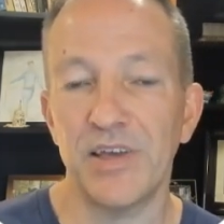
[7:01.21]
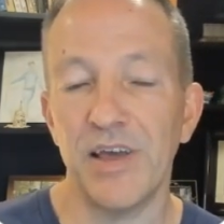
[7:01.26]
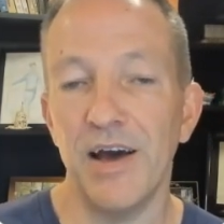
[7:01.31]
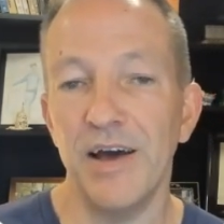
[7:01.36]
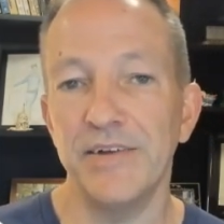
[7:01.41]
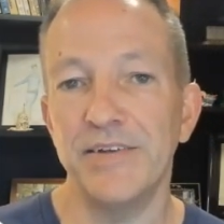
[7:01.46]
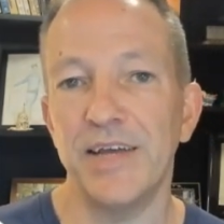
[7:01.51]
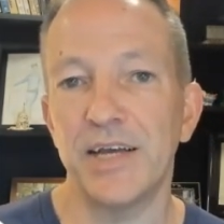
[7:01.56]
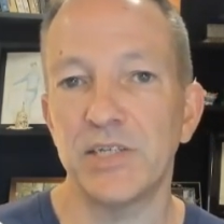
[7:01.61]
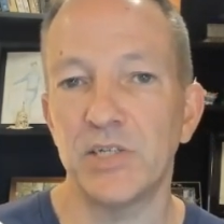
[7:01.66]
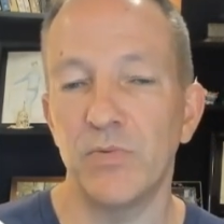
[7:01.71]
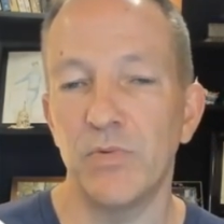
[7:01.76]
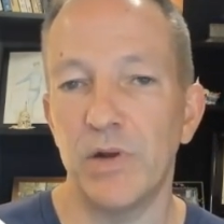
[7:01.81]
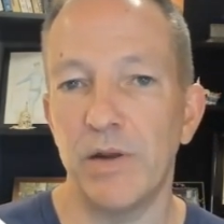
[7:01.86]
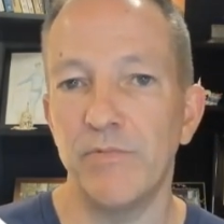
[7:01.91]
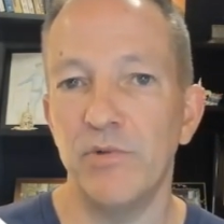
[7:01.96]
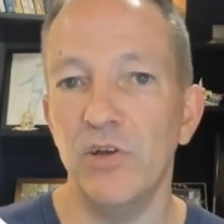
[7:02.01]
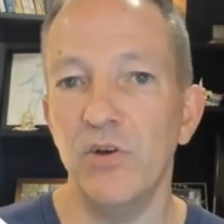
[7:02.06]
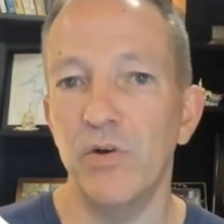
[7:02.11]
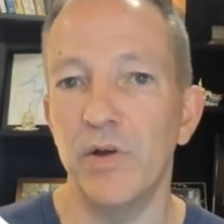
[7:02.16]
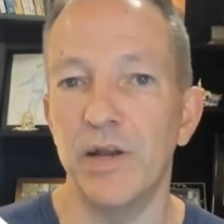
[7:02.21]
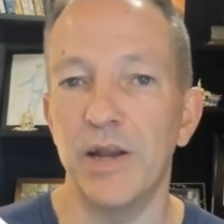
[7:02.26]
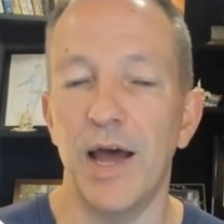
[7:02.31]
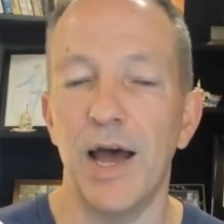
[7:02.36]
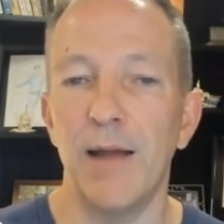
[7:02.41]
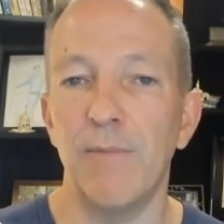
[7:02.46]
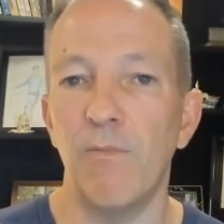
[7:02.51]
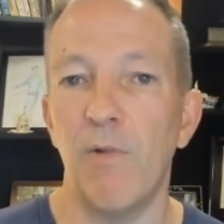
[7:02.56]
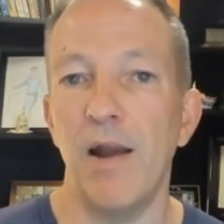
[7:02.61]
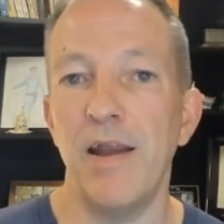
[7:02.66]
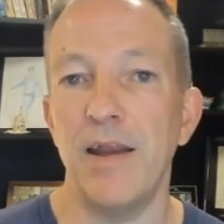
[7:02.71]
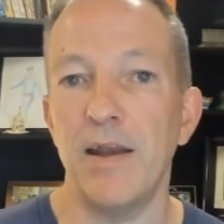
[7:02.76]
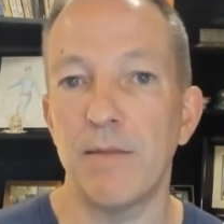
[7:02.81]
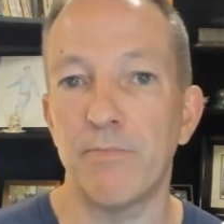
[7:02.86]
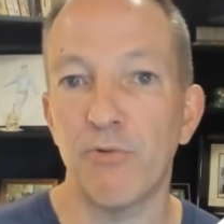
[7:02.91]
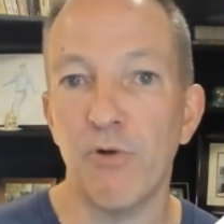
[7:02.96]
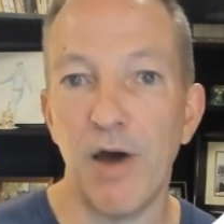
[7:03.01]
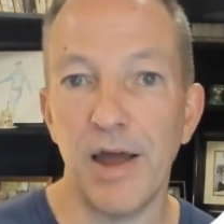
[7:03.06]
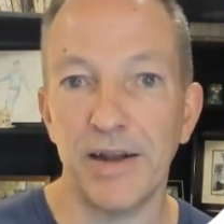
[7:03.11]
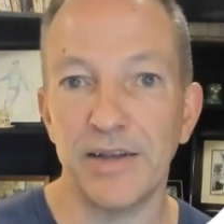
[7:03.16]
context of what I'm doing. I'm writing a
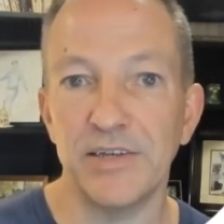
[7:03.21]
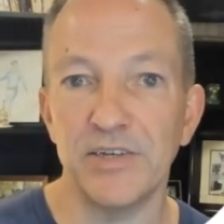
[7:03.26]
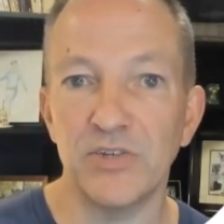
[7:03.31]
product